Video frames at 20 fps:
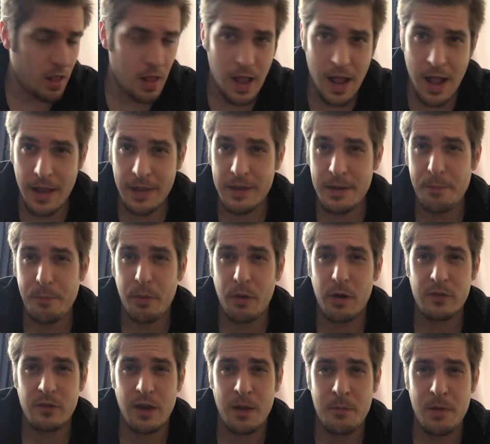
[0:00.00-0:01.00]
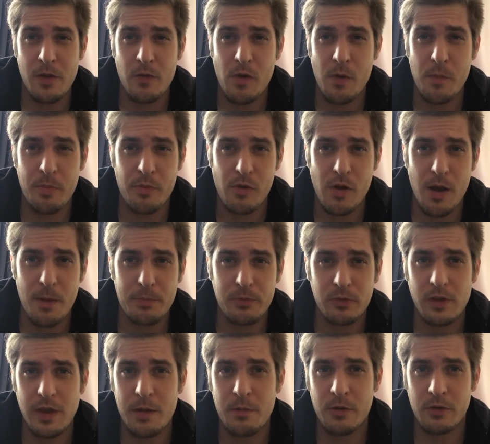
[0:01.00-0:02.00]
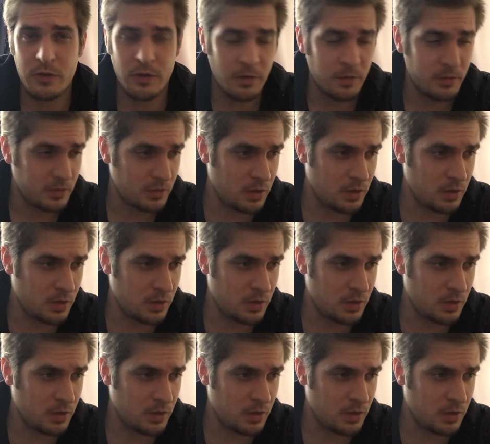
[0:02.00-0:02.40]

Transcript: and the part-time hero prop sabers.